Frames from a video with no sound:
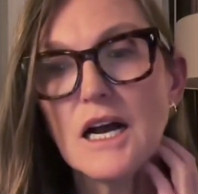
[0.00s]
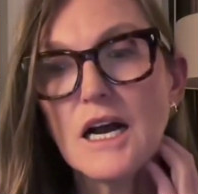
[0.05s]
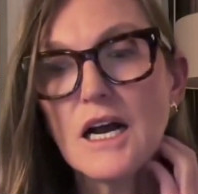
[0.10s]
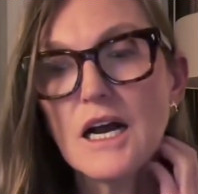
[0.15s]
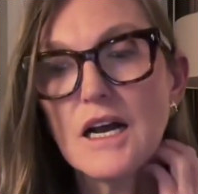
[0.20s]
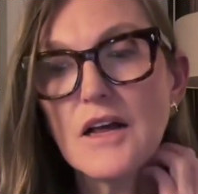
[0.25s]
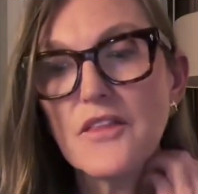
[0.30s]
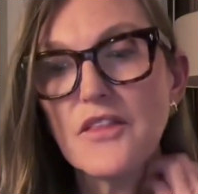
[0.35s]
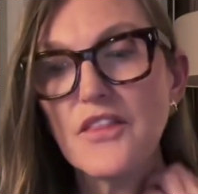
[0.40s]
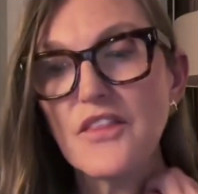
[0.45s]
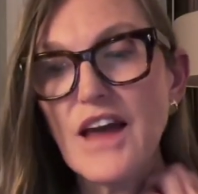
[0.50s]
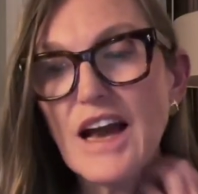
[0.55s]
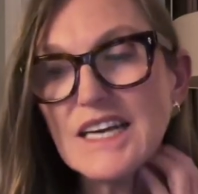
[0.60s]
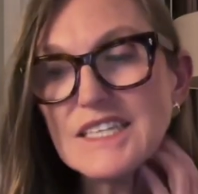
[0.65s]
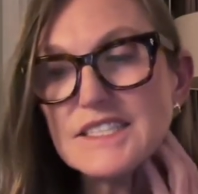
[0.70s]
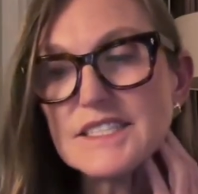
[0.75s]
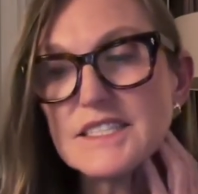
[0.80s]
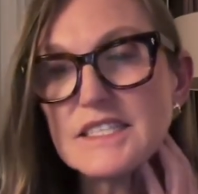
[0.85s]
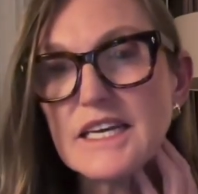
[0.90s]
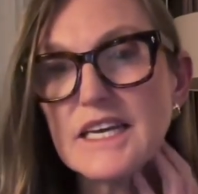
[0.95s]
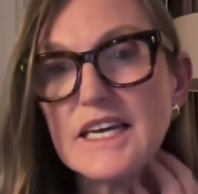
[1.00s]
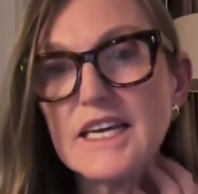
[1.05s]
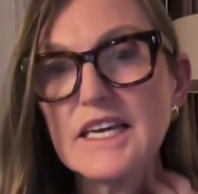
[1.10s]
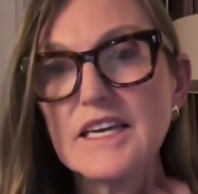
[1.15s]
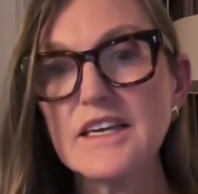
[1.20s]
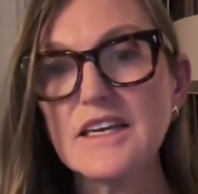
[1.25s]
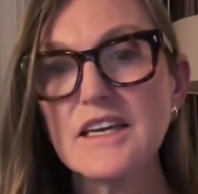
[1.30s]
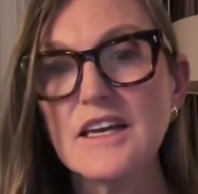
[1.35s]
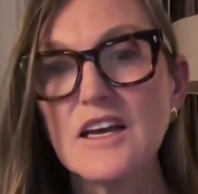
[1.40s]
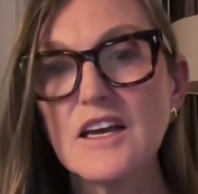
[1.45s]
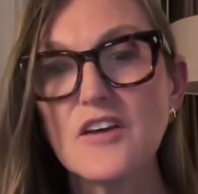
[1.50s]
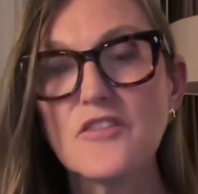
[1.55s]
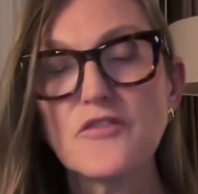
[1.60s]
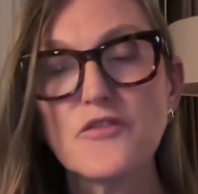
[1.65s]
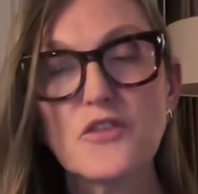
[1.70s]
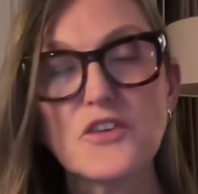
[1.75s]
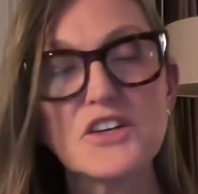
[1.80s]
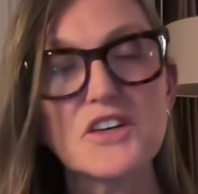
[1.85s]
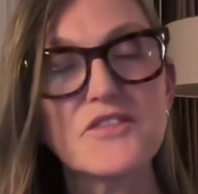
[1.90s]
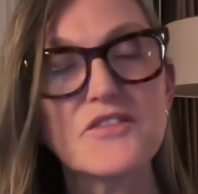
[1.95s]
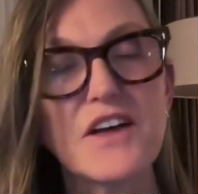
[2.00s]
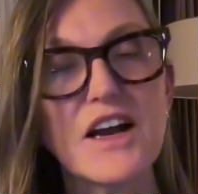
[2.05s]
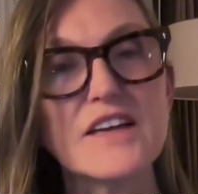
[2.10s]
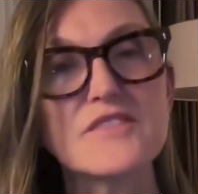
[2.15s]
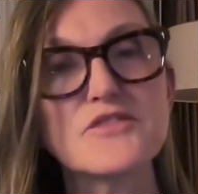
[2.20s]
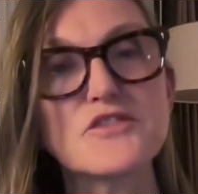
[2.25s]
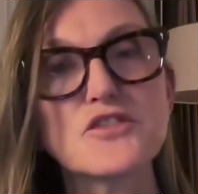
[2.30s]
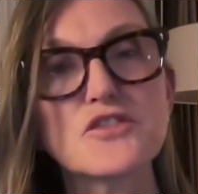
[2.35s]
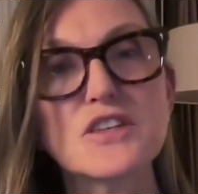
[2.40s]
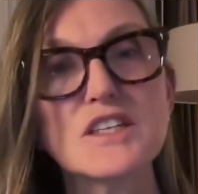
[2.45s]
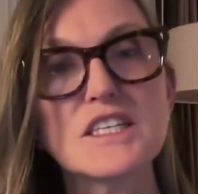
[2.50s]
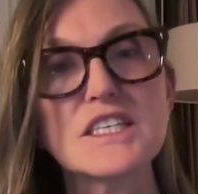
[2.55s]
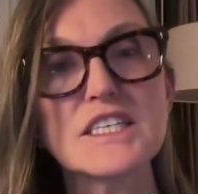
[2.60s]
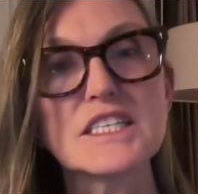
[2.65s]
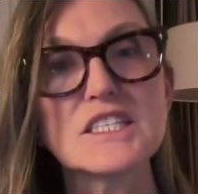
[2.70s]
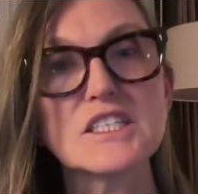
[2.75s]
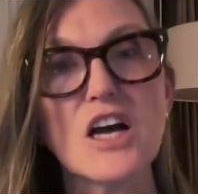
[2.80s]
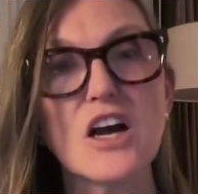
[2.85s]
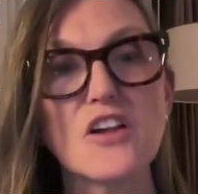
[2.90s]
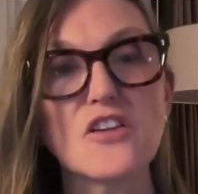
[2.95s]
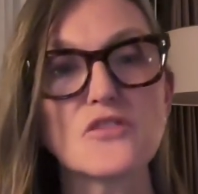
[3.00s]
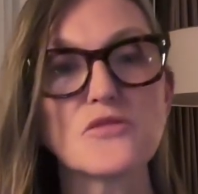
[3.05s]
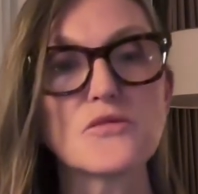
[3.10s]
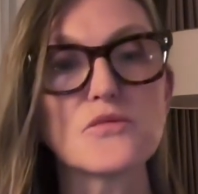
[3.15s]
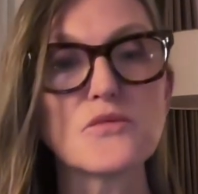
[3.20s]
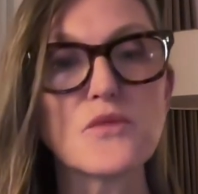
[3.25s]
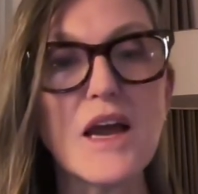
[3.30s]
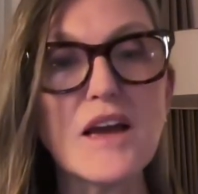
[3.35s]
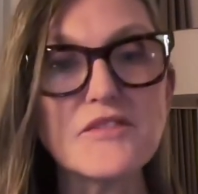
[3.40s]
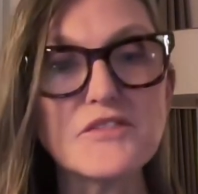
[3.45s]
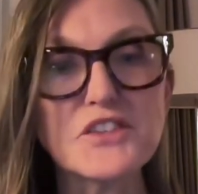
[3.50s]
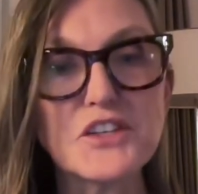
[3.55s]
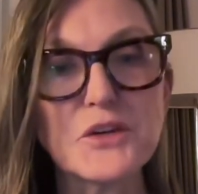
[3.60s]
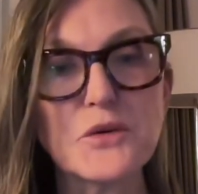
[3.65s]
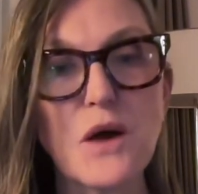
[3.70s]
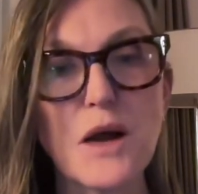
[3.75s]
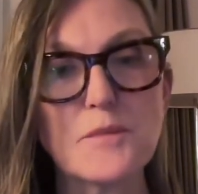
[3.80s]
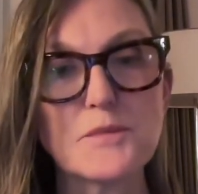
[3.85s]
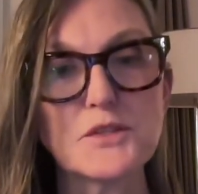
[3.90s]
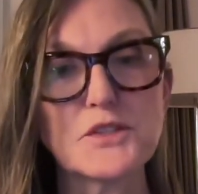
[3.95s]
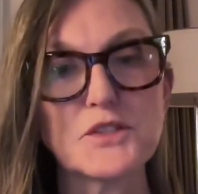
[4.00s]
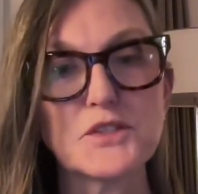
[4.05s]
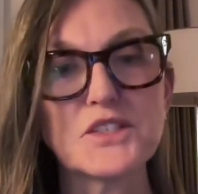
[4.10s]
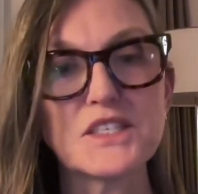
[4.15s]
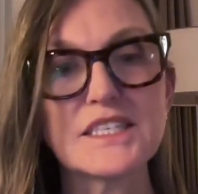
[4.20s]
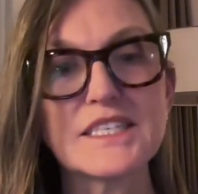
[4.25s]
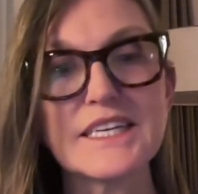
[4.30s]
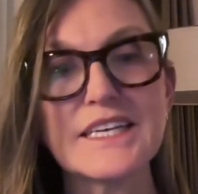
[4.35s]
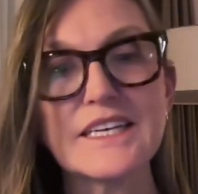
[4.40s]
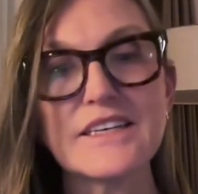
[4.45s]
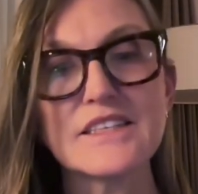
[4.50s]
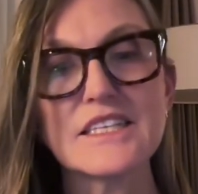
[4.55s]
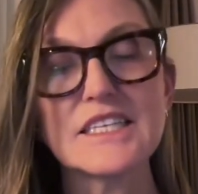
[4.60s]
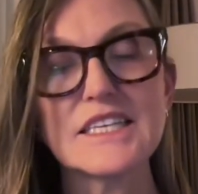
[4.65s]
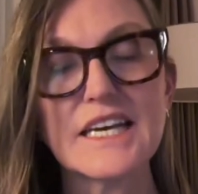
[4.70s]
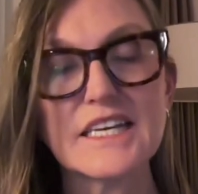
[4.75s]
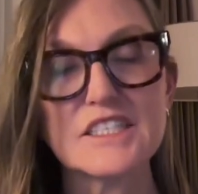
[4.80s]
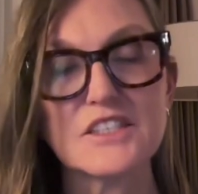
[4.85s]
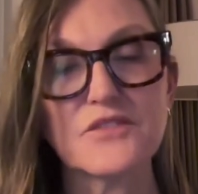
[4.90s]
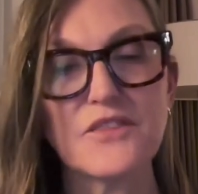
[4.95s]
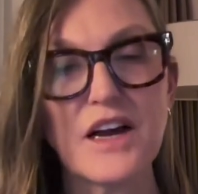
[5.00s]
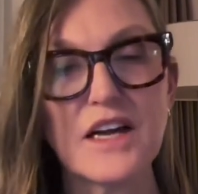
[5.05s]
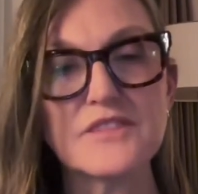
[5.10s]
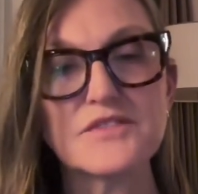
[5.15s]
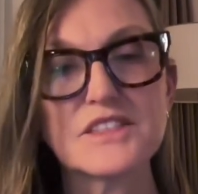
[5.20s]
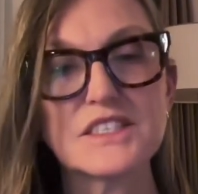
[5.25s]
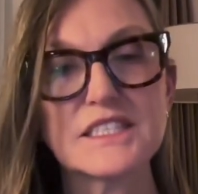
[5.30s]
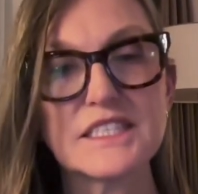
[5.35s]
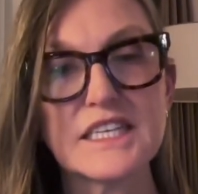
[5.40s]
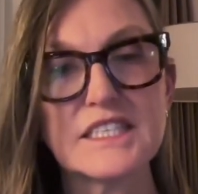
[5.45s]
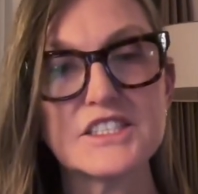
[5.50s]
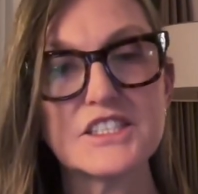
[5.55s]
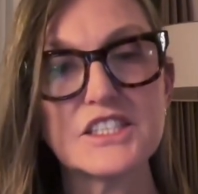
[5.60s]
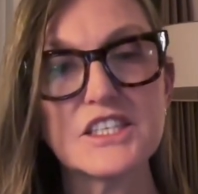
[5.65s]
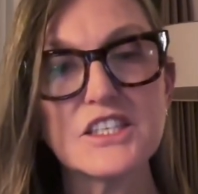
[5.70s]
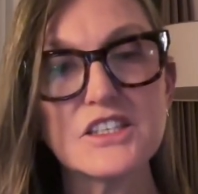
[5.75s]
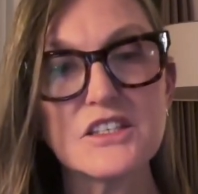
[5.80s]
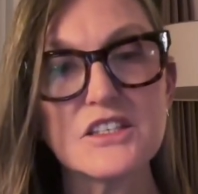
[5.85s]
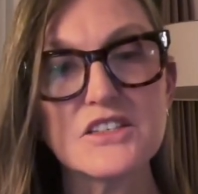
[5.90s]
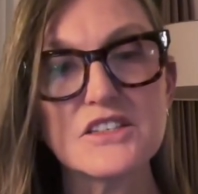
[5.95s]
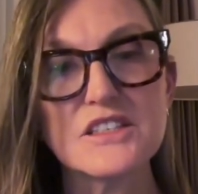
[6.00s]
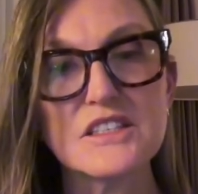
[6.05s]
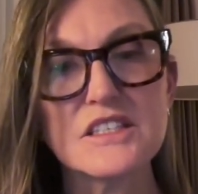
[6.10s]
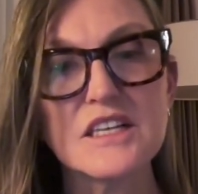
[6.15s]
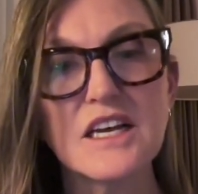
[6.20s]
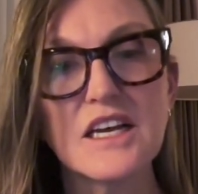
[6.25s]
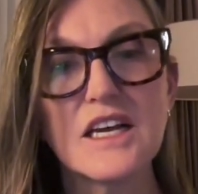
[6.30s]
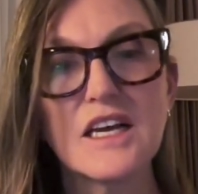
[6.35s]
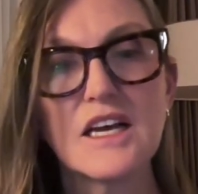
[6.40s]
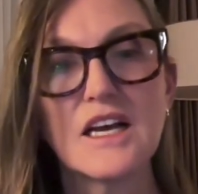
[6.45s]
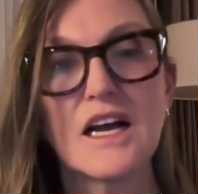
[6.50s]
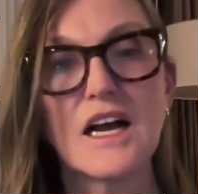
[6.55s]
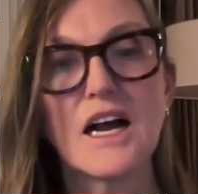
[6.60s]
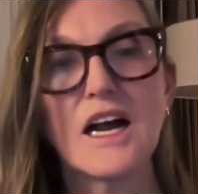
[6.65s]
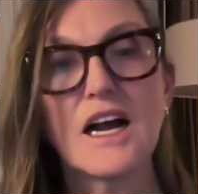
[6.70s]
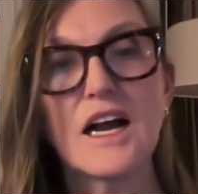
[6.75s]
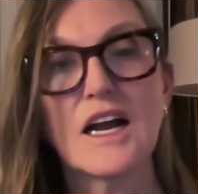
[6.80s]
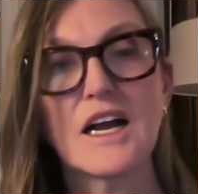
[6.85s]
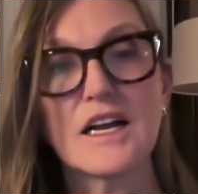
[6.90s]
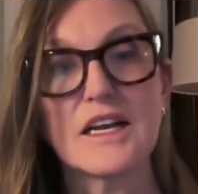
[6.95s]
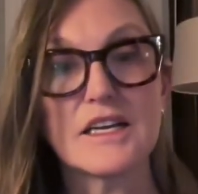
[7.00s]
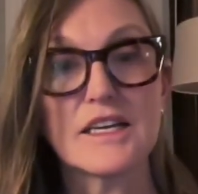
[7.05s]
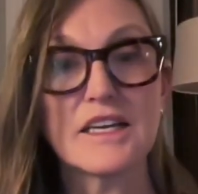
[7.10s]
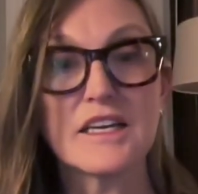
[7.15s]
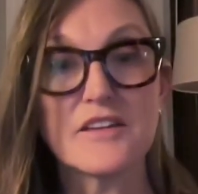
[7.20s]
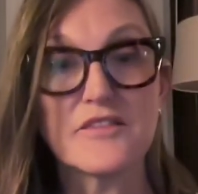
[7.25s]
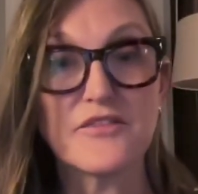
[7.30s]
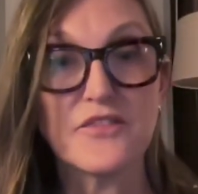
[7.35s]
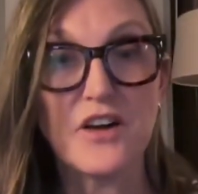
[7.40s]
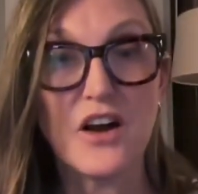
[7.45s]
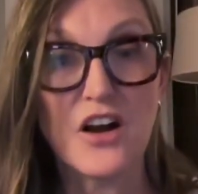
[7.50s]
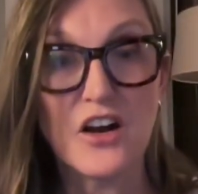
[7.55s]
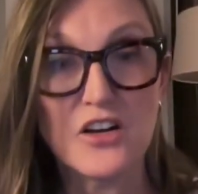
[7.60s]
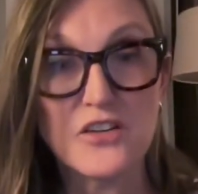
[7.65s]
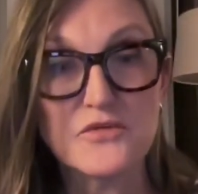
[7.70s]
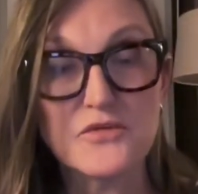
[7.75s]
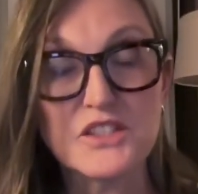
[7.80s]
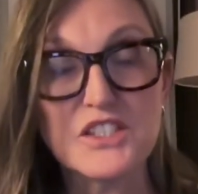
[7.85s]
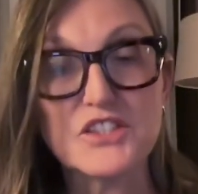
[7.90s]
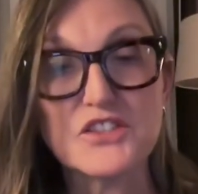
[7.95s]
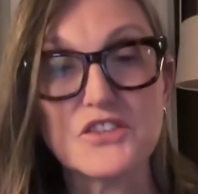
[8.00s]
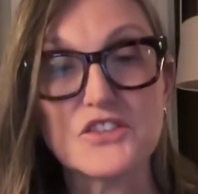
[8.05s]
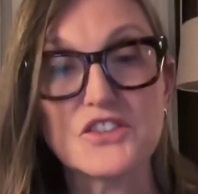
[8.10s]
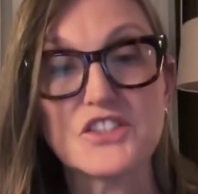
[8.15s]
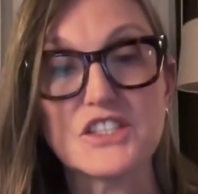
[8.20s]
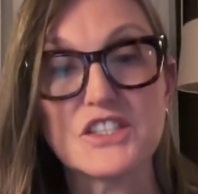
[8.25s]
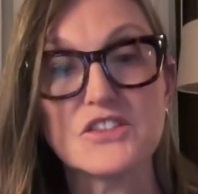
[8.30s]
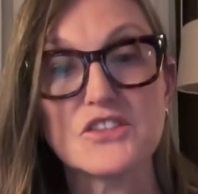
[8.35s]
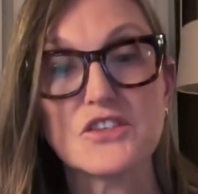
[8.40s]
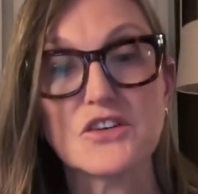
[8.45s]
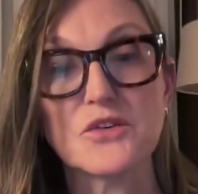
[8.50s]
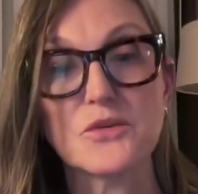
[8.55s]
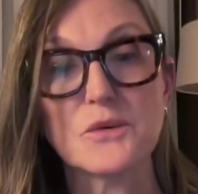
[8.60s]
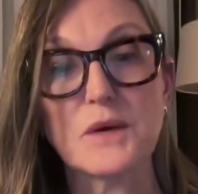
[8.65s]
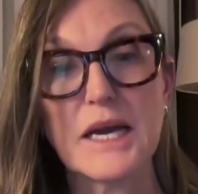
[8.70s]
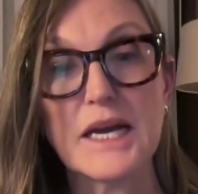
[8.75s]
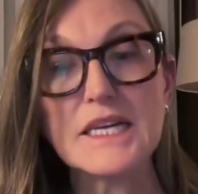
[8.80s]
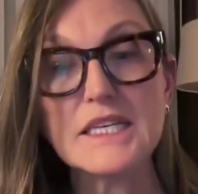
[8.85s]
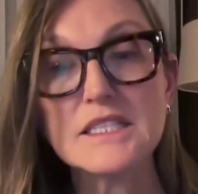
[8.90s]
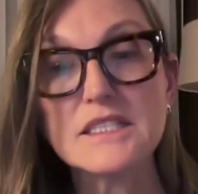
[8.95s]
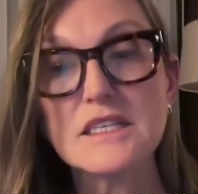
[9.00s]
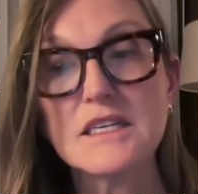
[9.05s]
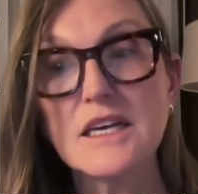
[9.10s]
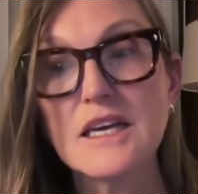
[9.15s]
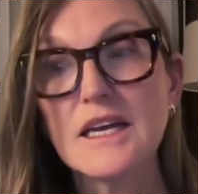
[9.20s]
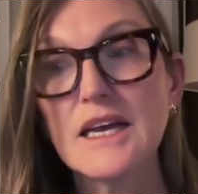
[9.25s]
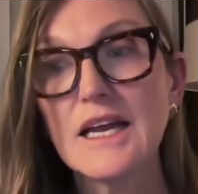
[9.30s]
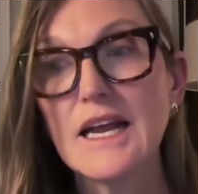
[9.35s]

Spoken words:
that's a $4 to $5 trillion revenue opportunity in the next 5 to 10 years, if our research is correct.